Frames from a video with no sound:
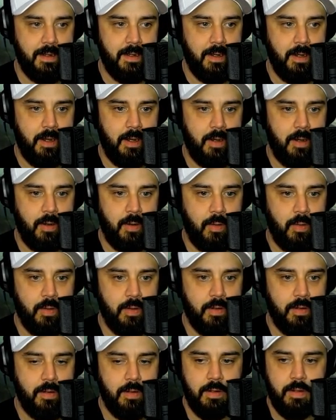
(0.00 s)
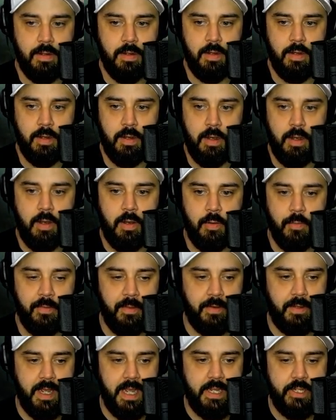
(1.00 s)
Oh. Oh, oh. the
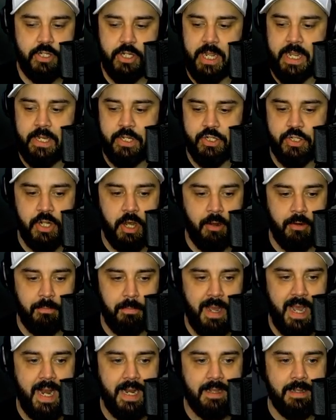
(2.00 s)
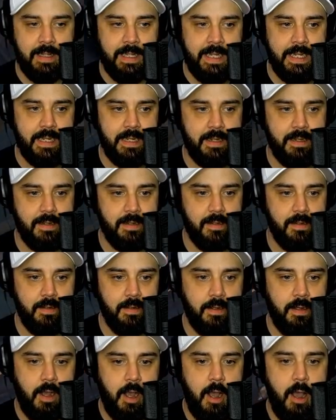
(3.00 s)
day changed automatically?
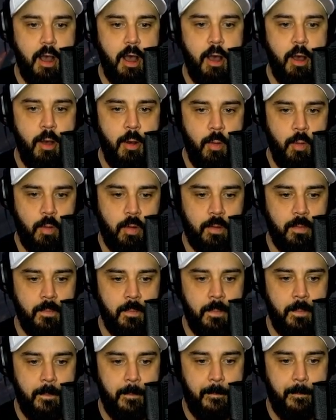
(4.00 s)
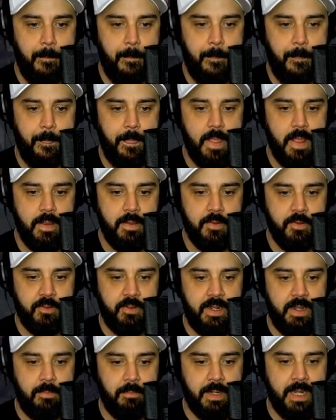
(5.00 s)
Oh!
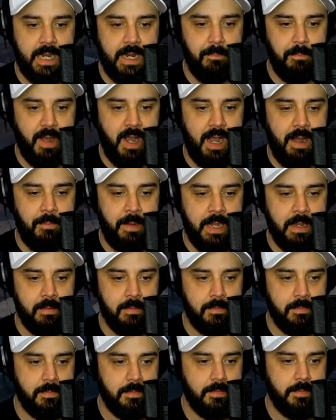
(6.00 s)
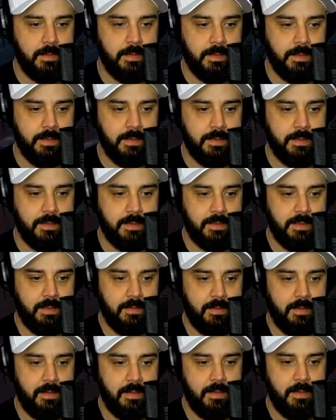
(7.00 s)
Snip, get in behind me. I'm getting in
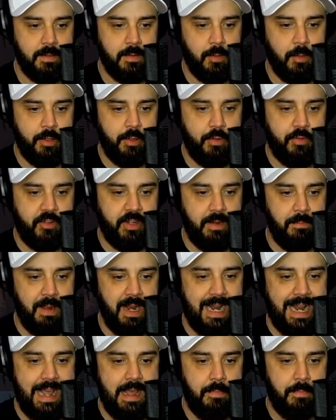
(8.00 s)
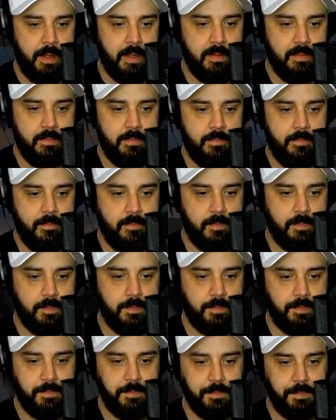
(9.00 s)
behind you, boy. Or you sit in my lap.
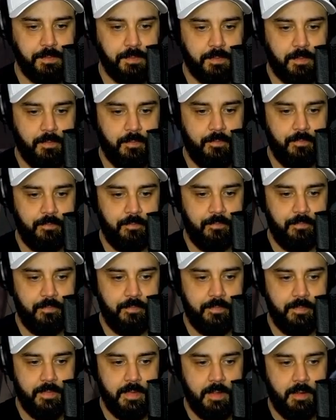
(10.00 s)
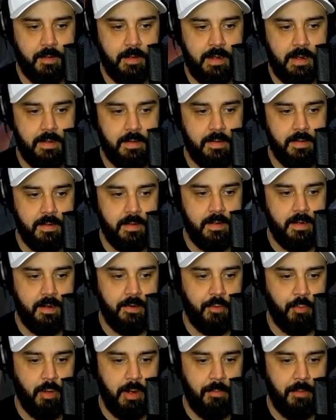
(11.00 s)
I'm sitting in your lap. All right. There's
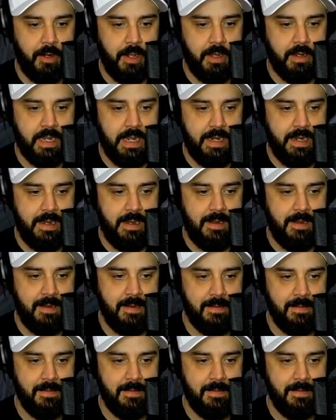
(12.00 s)
a rubber ducky in here.